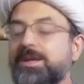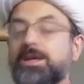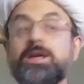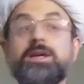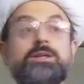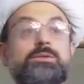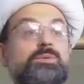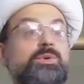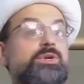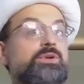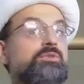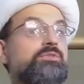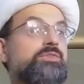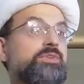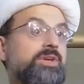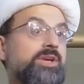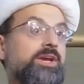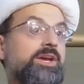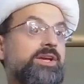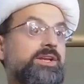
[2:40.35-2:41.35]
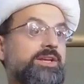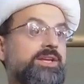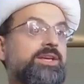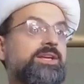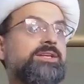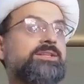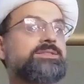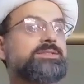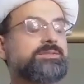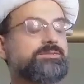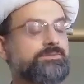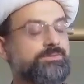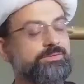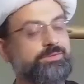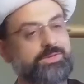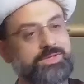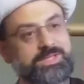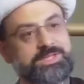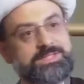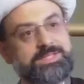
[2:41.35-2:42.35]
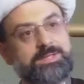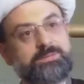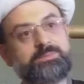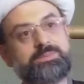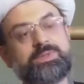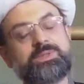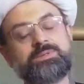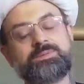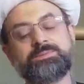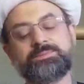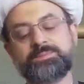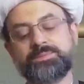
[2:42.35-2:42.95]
And one of the ideas, for example,